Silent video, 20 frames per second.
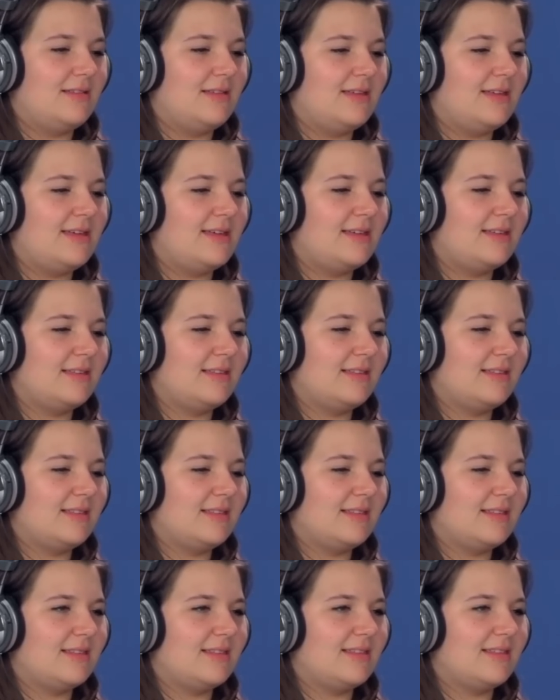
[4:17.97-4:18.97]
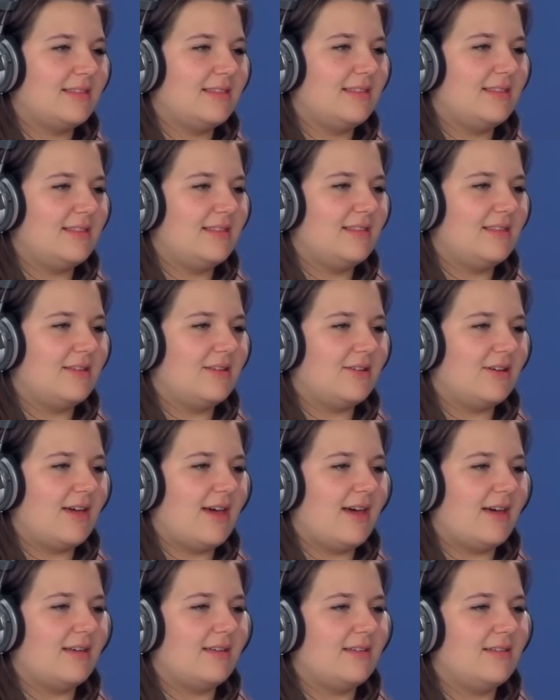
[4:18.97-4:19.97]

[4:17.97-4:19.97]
E. Okay.